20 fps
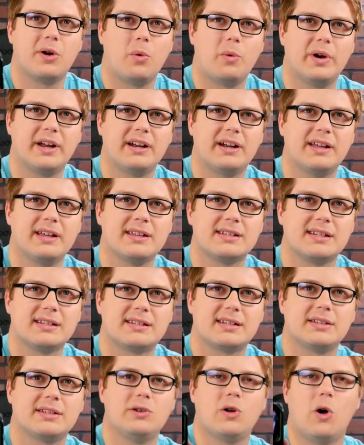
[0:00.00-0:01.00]
know what it is
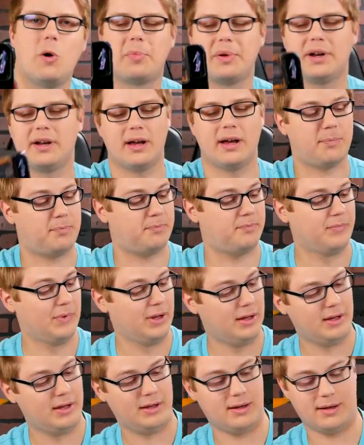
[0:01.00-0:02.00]
until you open it up
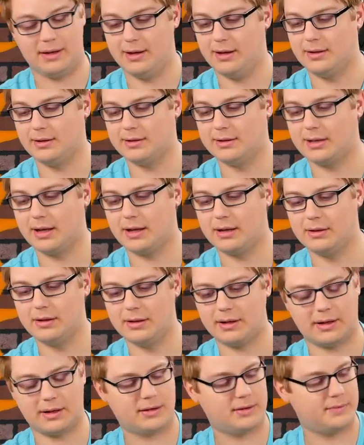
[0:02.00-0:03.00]
and you take a
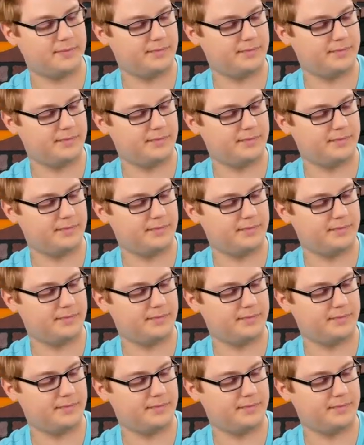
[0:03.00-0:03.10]
look.